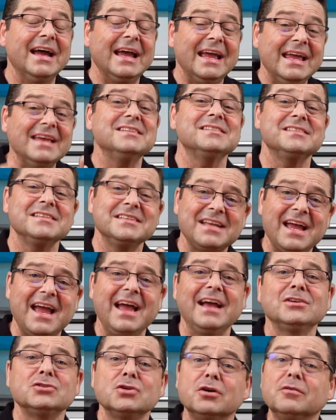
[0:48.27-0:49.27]
is an
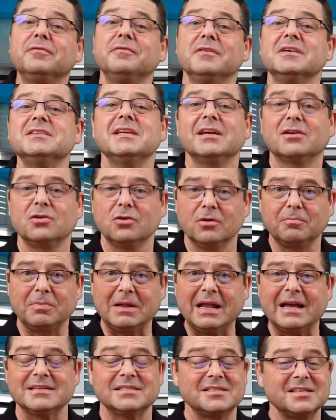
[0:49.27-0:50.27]
actual physical
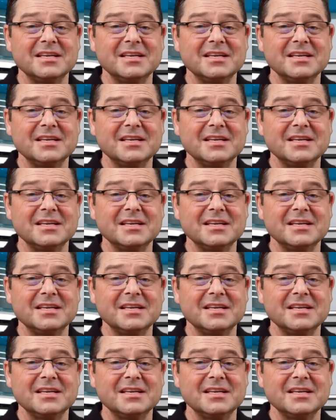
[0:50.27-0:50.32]
place.